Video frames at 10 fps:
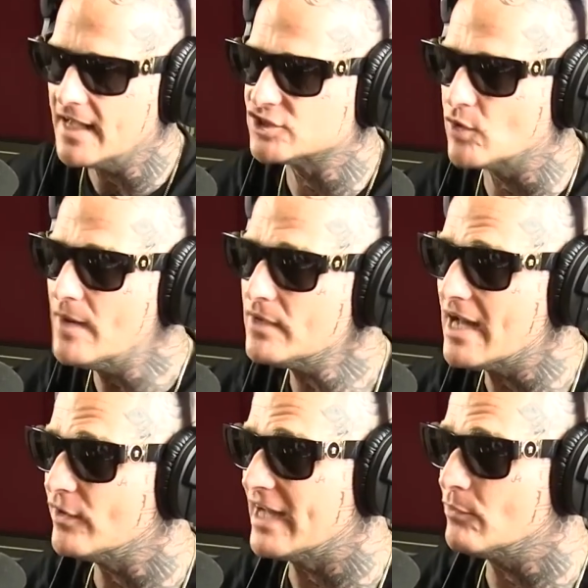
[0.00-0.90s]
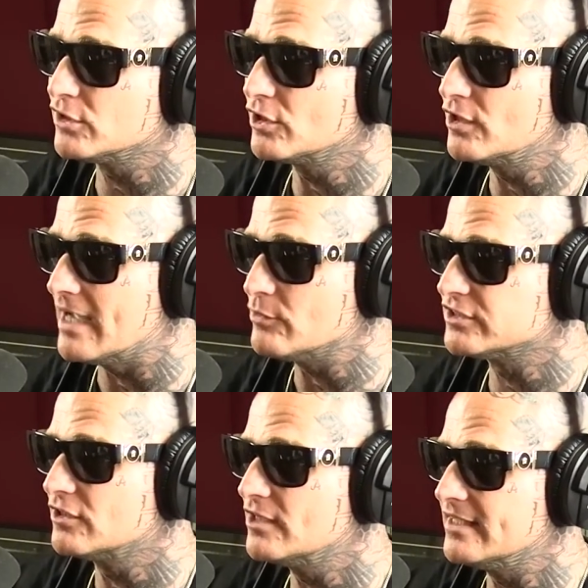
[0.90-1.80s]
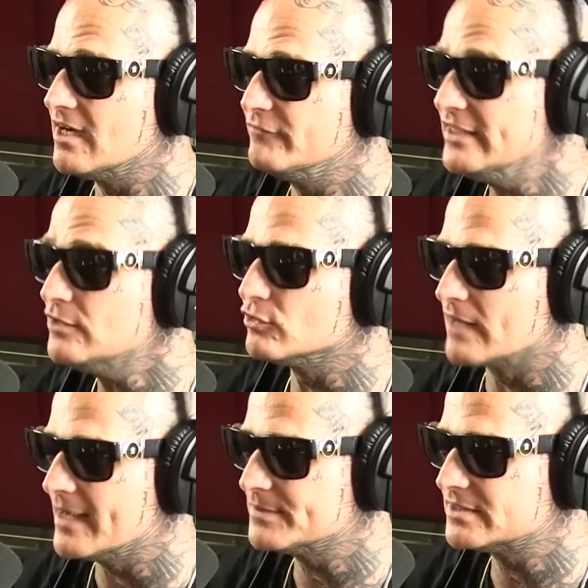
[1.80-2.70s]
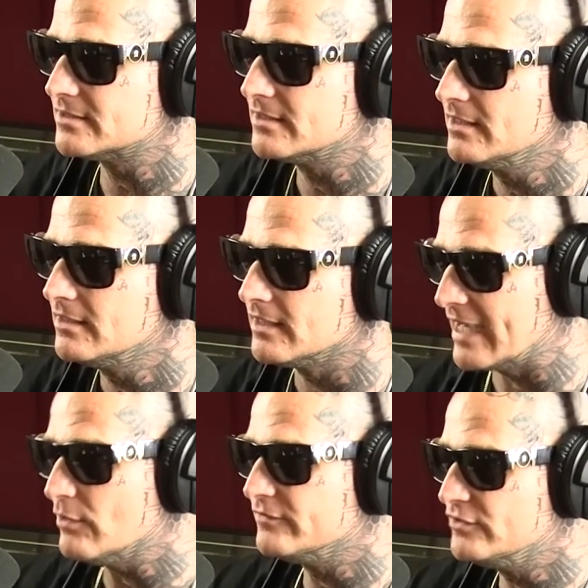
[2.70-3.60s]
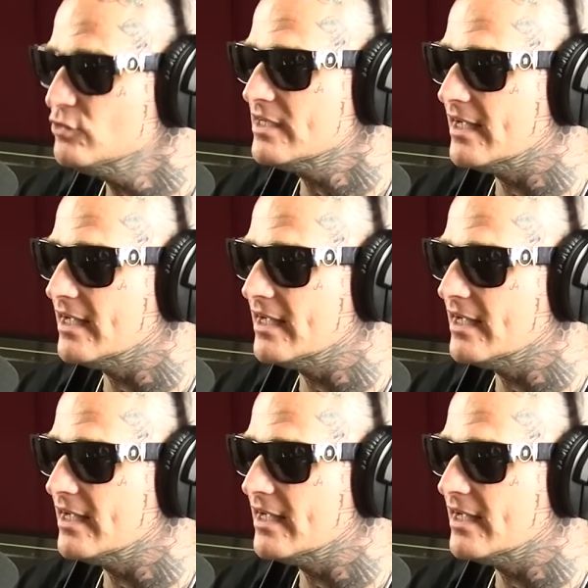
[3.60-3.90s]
Yeah. So I went out and I was learning vehicle wraps. Like I would do